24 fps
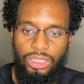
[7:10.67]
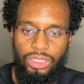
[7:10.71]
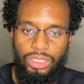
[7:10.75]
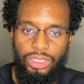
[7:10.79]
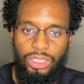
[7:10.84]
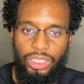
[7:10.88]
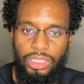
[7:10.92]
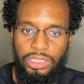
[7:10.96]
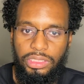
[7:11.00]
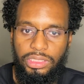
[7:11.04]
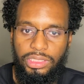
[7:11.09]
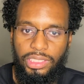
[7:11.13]

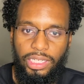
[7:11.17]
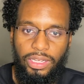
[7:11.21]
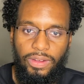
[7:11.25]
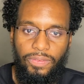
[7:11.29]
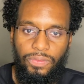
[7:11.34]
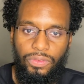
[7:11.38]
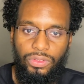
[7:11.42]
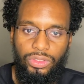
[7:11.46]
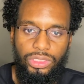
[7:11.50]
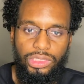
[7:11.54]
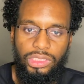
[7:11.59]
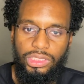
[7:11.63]
The tile
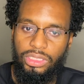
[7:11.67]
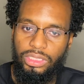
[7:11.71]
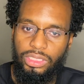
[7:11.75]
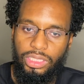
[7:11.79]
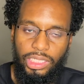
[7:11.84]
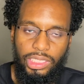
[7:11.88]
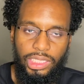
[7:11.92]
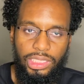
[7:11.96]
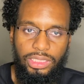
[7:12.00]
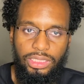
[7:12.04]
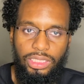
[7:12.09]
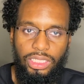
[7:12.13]
floors,
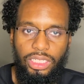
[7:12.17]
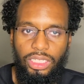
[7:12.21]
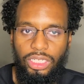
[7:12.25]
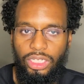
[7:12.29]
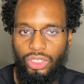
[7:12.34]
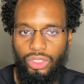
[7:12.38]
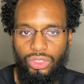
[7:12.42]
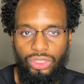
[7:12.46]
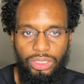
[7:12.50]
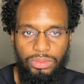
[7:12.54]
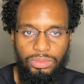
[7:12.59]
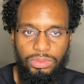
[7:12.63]
like I said,
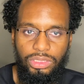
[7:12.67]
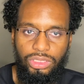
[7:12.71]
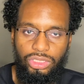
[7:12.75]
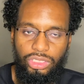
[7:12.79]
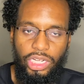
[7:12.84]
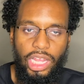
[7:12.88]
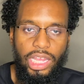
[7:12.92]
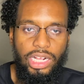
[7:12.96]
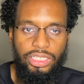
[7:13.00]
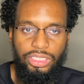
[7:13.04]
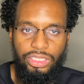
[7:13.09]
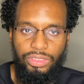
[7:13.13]
hold up the
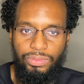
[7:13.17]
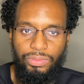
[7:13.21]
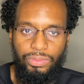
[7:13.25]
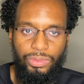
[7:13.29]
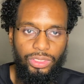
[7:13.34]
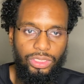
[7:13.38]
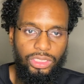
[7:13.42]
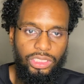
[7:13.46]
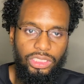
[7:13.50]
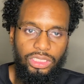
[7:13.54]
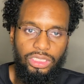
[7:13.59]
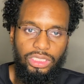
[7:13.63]
traction
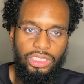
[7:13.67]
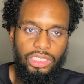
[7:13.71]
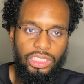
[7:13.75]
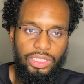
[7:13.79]
really good,